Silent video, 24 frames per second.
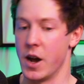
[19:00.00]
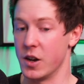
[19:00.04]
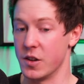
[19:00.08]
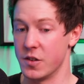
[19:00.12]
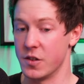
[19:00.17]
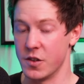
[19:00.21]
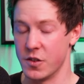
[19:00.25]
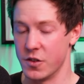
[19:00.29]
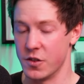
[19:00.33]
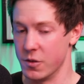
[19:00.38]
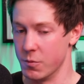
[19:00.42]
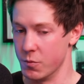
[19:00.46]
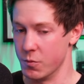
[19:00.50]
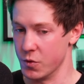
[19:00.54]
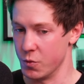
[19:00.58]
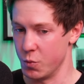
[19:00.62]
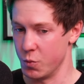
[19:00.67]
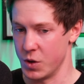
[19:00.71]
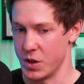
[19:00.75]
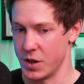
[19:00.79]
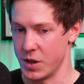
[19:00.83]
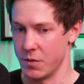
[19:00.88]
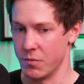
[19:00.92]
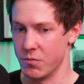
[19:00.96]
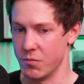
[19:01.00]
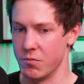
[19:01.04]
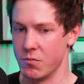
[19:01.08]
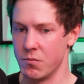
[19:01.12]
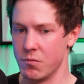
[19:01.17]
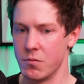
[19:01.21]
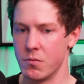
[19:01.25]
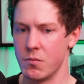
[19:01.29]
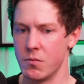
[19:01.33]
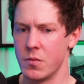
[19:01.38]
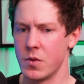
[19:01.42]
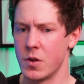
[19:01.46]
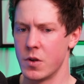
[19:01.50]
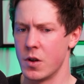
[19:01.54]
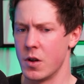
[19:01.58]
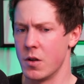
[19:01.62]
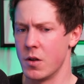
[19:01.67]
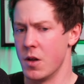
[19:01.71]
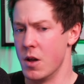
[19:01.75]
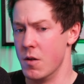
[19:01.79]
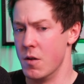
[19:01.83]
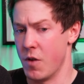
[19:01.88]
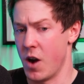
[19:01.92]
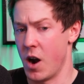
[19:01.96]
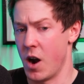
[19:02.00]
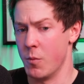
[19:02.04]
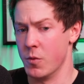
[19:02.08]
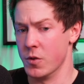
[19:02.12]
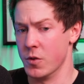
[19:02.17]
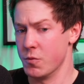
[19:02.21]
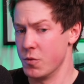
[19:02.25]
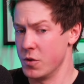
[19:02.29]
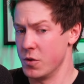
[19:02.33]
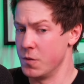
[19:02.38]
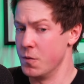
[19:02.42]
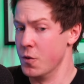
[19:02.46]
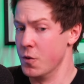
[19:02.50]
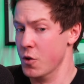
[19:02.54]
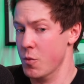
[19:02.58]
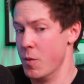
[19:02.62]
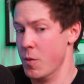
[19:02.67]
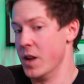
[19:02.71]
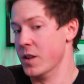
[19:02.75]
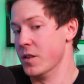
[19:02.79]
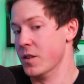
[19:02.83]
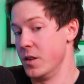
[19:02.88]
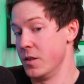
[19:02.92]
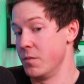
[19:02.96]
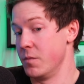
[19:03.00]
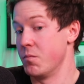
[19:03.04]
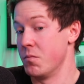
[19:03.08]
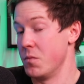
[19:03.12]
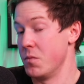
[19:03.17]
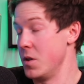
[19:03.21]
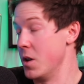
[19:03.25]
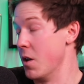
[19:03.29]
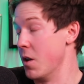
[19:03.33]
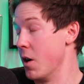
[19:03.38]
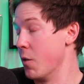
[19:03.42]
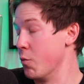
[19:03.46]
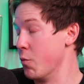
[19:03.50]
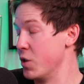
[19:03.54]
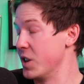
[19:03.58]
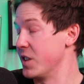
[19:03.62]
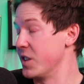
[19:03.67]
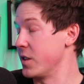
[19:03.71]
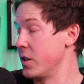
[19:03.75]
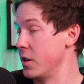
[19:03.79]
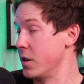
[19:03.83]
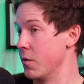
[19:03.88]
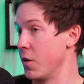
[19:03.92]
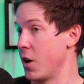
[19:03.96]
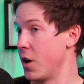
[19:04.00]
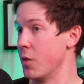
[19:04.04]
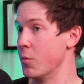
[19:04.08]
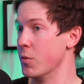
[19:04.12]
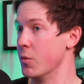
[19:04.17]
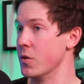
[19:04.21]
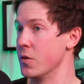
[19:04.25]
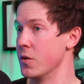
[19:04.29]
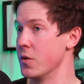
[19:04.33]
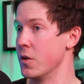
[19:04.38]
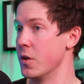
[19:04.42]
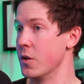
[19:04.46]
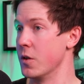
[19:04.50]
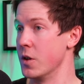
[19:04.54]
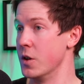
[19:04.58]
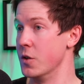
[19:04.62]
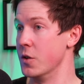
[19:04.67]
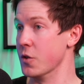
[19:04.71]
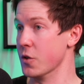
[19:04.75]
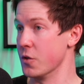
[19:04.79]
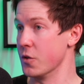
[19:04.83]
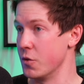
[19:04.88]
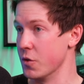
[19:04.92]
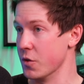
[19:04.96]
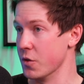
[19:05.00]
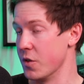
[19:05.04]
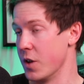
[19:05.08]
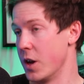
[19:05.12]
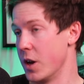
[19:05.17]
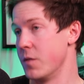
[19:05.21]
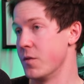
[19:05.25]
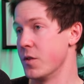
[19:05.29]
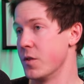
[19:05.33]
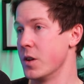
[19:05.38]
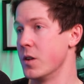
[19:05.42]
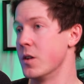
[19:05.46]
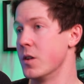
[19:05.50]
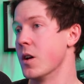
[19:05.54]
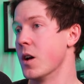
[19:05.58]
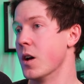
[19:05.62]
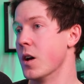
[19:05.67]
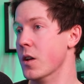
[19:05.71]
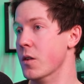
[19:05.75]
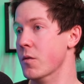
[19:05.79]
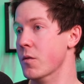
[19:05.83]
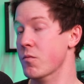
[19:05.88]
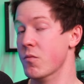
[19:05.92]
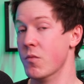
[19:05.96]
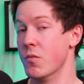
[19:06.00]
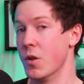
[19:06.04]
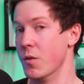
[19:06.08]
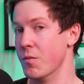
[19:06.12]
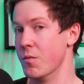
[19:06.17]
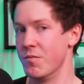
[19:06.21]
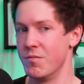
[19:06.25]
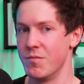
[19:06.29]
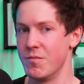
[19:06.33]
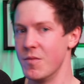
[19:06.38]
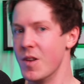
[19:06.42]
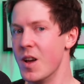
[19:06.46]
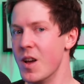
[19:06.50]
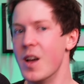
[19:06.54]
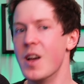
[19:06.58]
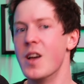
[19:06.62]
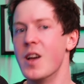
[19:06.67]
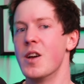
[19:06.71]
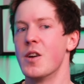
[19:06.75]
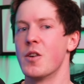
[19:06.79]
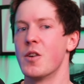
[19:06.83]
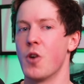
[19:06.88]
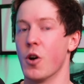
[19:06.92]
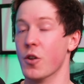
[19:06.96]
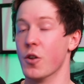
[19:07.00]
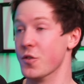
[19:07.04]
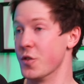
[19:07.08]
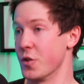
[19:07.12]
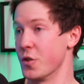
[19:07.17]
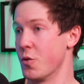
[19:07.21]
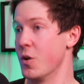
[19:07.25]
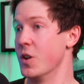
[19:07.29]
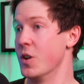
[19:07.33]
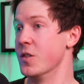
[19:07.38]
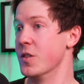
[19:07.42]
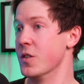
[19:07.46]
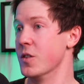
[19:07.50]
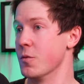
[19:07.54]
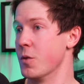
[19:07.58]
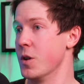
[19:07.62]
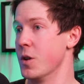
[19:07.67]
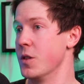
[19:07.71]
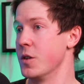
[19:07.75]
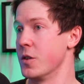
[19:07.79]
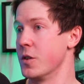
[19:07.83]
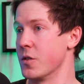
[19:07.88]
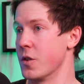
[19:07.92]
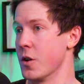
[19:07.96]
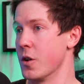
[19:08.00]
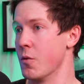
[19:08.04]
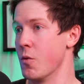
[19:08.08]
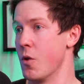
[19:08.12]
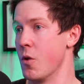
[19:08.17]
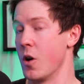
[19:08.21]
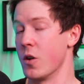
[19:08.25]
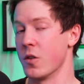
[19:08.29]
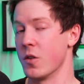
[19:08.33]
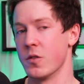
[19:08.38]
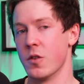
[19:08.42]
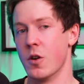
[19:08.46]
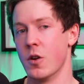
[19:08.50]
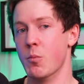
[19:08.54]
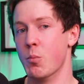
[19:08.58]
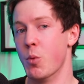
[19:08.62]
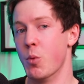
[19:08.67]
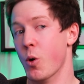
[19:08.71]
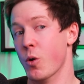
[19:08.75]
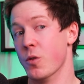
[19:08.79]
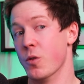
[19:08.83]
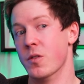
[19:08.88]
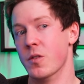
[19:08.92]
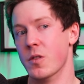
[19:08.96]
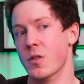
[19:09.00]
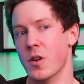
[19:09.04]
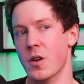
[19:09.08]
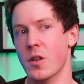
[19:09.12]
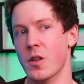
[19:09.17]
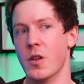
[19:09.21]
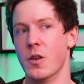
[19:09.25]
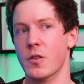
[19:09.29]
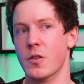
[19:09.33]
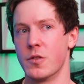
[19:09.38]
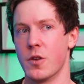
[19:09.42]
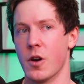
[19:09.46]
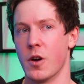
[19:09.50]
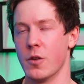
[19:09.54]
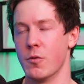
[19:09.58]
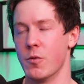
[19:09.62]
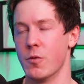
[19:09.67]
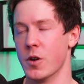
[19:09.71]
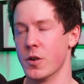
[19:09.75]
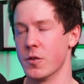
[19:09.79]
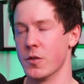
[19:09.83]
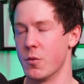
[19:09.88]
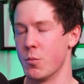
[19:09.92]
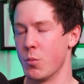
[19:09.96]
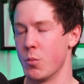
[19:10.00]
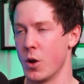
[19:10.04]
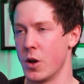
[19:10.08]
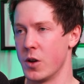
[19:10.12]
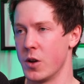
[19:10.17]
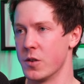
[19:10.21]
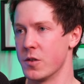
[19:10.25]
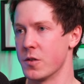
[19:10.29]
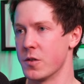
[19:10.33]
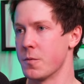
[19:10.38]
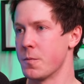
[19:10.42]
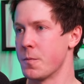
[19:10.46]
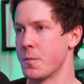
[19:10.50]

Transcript: systems within environments which fundamentally are risky environments, industrial safety and consequences when things go wrong. So important that those guardrails are in place.